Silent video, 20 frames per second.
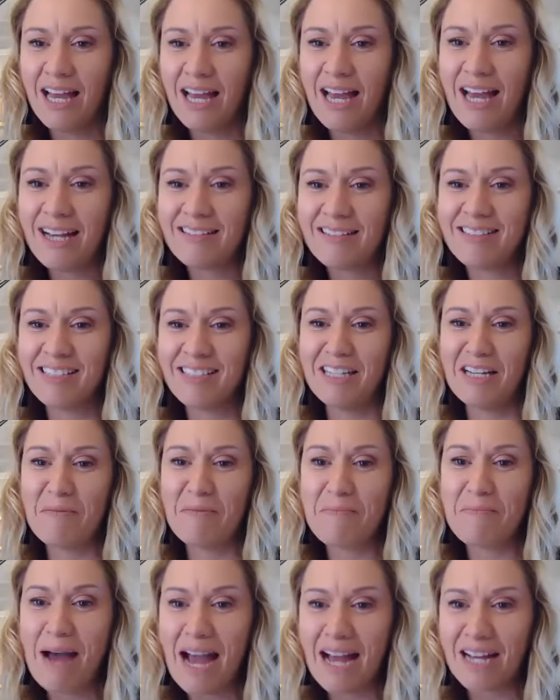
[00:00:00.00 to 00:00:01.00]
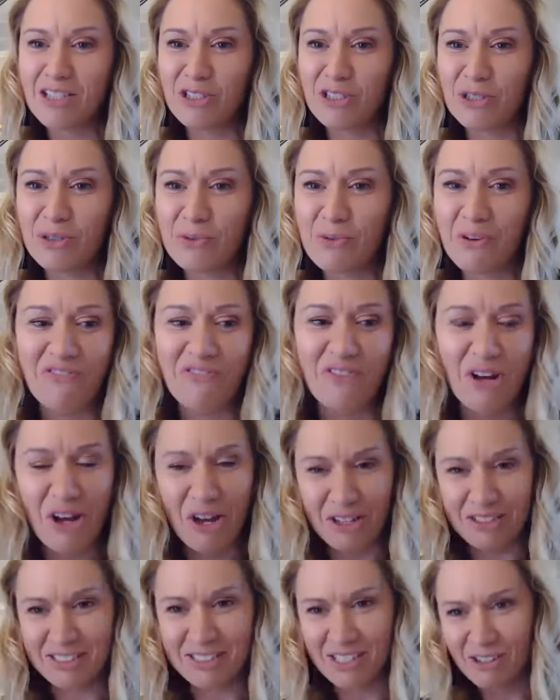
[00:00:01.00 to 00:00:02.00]
Excellent. Matt, you were
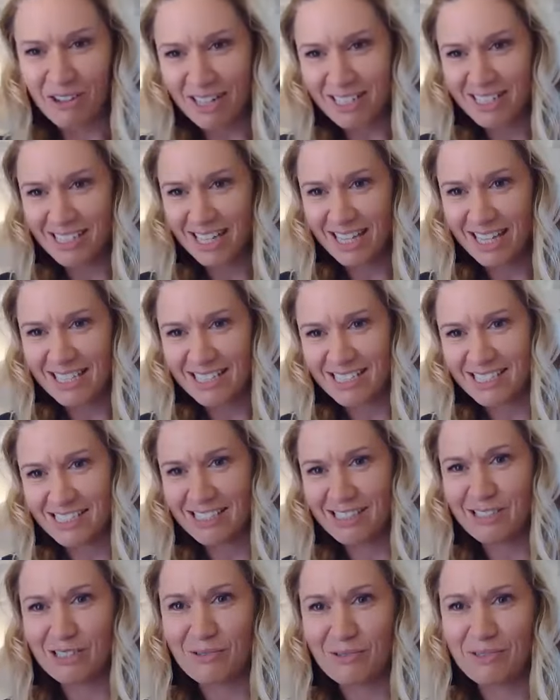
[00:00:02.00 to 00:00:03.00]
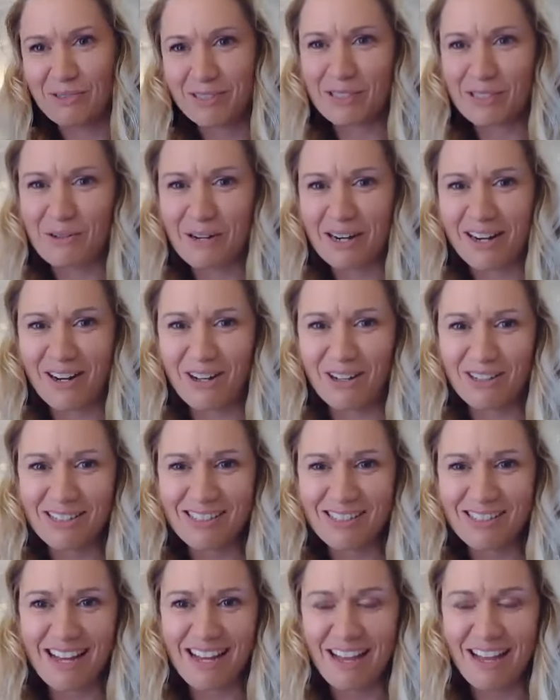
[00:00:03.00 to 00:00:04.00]
first. Congratulations. You win the $20
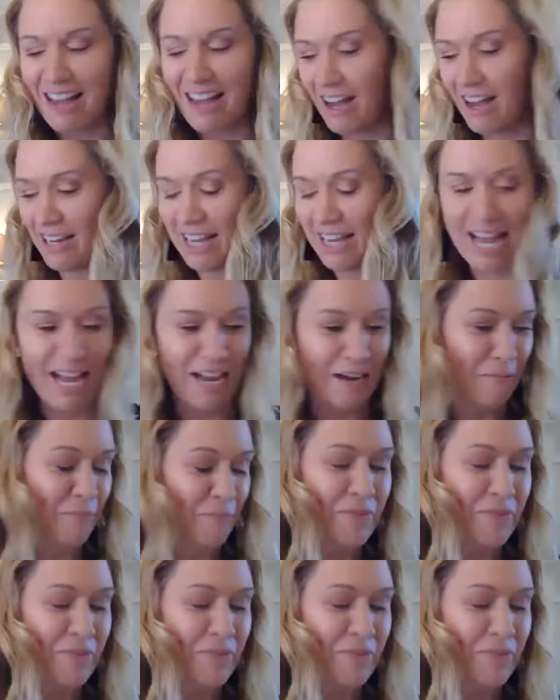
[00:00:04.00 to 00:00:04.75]
there. Okay.